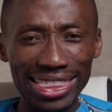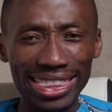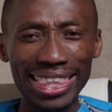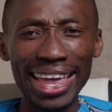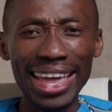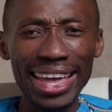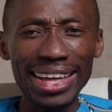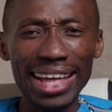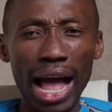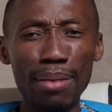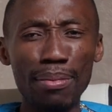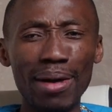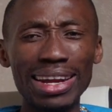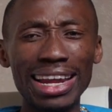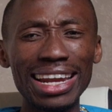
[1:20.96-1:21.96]
think
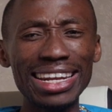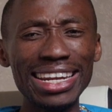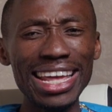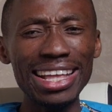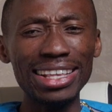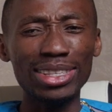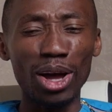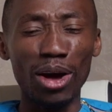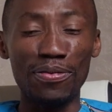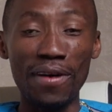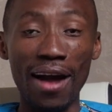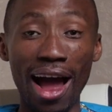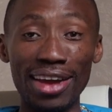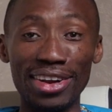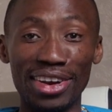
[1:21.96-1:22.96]
about the needs of
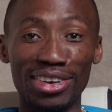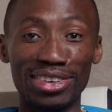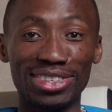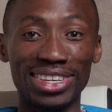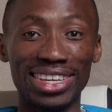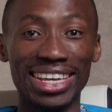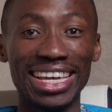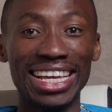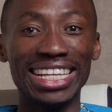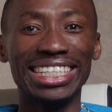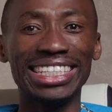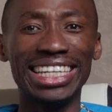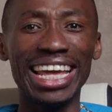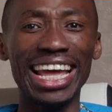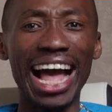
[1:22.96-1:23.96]
others.
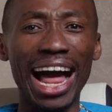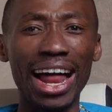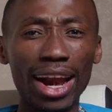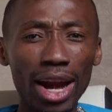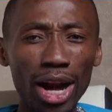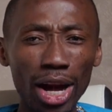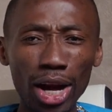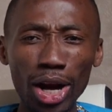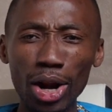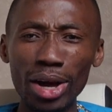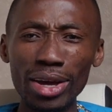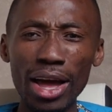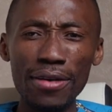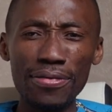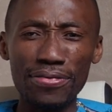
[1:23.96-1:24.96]
They are
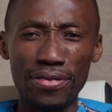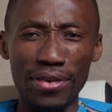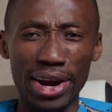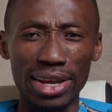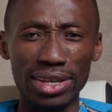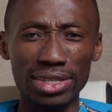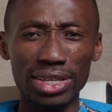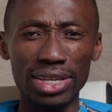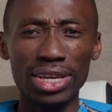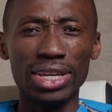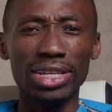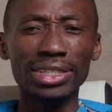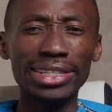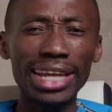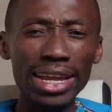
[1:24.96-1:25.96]
loyal friends.
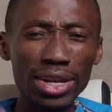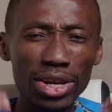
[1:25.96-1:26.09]
They